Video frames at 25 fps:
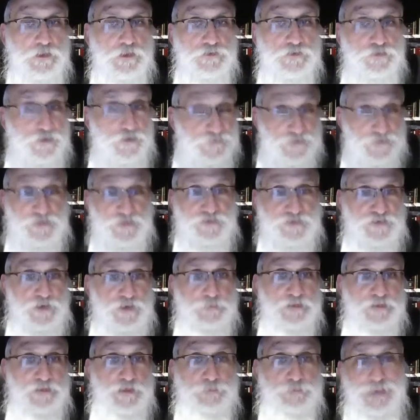So if it's
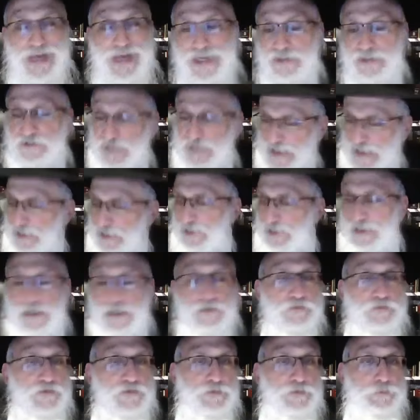something bad, take it
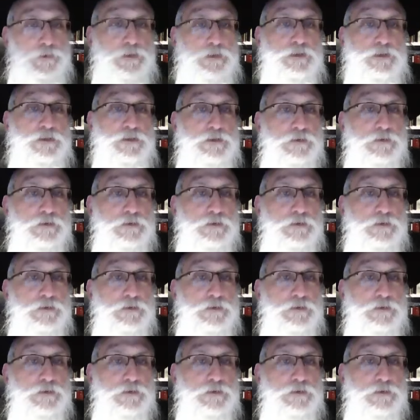out of the book.